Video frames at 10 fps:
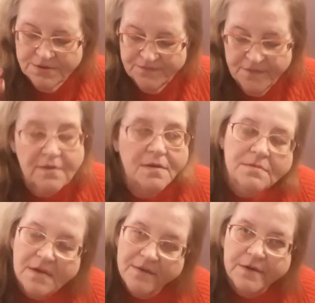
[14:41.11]
for
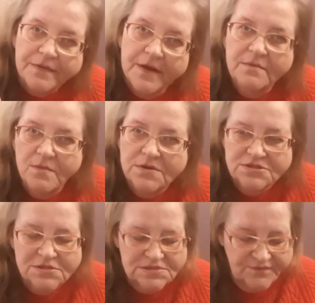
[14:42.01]
everything,
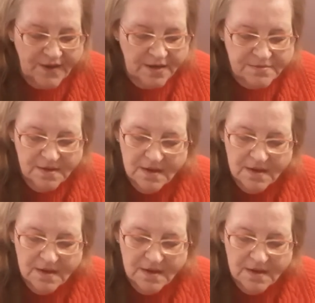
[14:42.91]
which is fine.